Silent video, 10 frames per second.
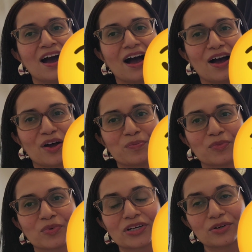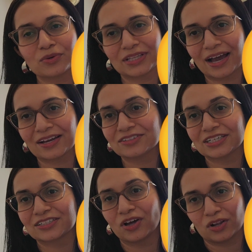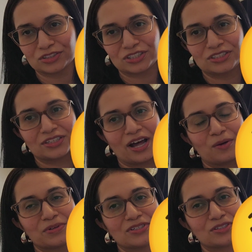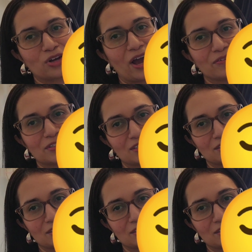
we're going to rely on technology to help us draft a